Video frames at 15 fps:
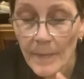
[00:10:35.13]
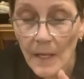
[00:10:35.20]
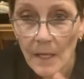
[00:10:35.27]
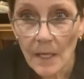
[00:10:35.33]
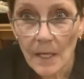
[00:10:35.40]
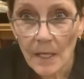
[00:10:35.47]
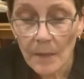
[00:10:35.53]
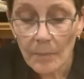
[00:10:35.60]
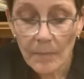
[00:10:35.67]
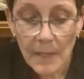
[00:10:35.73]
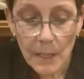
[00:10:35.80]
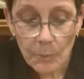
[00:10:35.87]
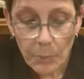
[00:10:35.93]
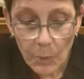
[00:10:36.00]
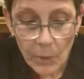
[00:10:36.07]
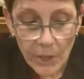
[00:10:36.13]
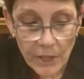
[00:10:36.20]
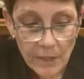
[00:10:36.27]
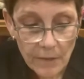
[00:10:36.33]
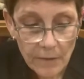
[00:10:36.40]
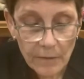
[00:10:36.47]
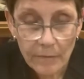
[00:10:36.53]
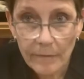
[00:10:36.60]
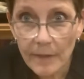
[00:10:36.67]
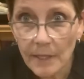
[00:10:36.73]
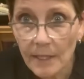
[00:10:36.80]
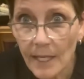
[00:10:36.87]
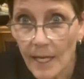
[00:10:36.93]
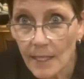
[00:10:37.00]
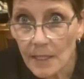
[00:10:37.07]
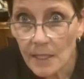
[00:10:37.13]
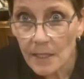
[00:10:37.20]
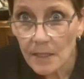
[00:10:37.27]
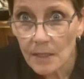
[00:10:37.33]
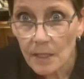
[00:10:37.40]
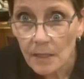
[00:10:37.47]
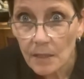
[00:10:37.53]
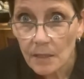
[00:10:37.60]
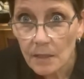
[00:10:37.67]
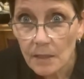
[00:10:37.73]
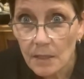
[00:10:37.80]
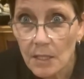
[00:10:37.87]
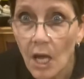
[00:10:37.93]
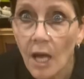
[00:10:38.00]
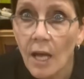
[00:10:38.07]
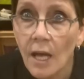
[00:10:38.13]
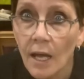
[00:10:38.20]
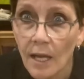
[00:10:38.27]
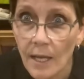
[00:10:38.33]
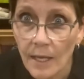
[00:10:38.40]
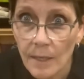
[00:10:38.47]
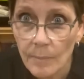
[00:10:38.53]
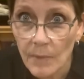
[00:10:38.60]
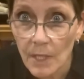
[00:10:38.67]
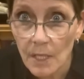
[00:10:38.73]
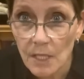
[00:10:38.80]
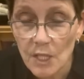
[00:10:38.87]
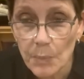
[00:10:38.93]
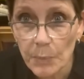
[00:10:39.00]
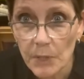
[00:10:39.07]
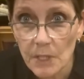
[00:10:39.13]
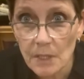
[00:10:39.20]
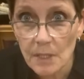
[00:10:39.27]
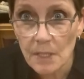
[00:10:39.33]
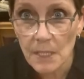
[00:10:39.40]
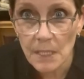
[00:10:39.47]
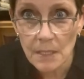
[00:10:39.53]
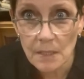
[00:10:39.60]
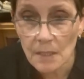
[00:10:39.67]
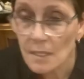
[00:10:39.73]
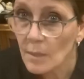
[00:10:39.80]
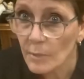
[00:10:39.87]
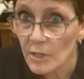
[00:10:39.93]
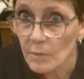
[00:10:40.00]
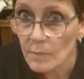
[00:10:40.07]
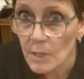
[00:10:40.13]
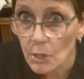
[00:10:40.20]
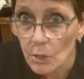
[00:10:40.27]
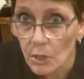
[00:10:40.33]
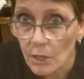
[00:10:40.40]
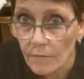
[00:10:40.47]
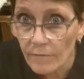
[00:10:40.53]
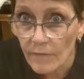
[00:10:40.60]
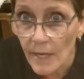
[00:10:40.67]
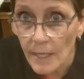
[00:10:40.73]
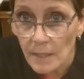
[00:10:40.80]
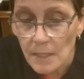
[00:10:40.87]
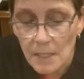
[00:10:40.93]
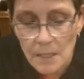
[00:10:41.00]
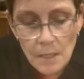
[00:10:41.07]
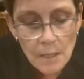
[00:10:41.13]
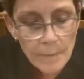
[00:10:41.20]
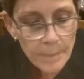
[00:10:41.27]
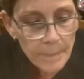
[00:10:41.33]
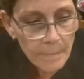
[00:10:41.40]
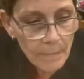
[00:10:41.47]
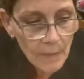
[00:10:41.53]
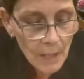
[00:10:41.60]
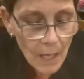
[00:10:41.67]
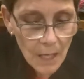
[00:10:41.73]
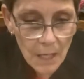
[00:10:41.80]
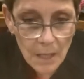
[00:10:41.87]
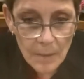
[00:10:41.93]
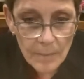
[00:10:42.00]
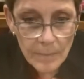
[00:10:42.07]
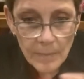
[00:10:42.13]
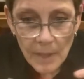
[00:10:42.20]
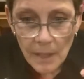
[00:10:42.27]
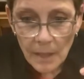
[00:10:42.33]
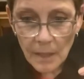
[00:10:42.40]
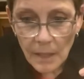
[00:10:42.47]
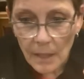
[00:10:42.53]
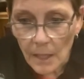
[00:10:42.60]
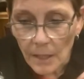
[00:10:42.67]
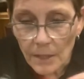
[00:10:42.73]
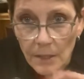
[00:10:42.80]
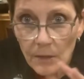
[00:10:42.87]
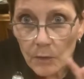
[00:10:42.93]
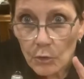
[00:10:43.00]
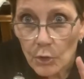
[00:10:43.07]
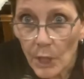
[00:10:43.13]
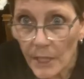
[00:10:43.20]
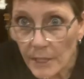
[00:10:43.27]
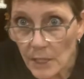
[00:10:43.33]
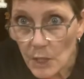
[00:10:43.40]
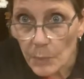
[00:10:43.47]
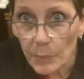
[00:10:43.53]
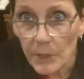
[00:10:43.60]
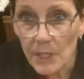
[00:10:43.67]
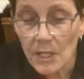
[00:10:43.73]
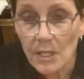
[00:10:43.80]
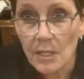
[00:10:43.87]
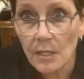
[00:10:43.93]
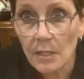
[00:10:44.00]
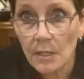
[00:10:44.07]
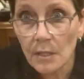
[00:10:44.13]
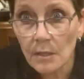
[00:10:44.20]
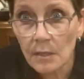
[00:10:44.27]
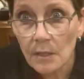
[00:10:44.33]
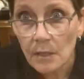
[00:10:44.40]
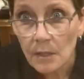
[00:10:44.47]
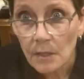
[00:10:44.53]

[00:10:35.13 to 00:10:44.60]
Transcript: I made a point of the next time that I spritzed in some of the mirror effects, um, I kind of tried to spritz in